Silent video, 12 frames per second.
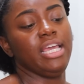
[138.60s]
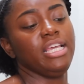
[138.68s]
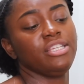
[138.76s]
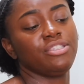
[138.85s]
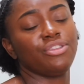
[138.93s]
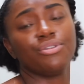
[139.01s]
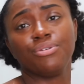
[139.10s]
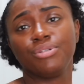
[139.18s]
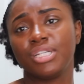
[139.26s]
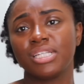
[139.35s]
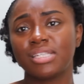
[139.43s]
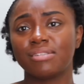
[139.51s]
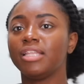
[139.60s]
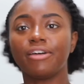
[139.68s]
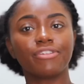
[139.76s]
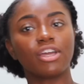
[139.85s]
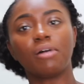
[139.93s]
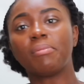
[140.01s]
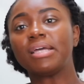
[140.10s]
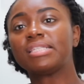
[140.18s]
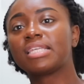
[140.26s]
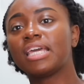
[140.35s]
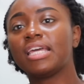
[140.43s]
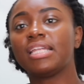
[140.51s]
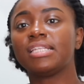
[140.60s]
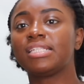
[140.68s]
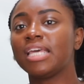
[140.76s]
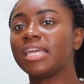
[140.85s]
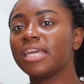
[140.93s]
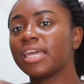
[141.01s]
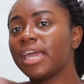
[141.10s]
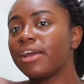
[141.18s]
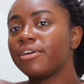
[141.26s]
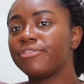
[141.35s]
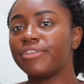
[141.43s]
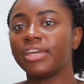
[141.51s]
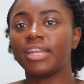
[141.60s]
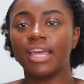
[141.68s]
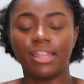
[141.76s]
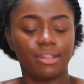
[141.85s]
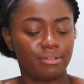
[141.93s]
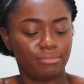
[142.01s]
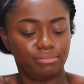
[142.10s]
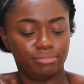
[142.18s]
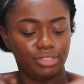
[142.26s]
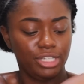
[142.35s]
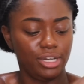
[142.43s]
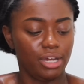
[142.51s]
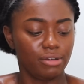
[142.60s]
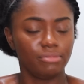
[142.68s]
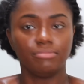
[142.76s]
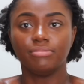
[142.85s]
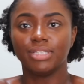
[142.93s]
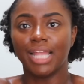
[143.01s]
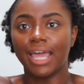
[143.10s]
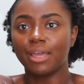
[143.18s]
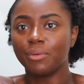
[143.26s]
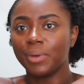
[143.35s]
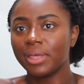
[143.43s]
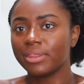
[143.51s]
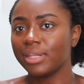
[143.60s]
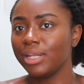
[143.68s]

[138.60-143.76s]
is through just loving on my skin, taking care of it, and you know, like with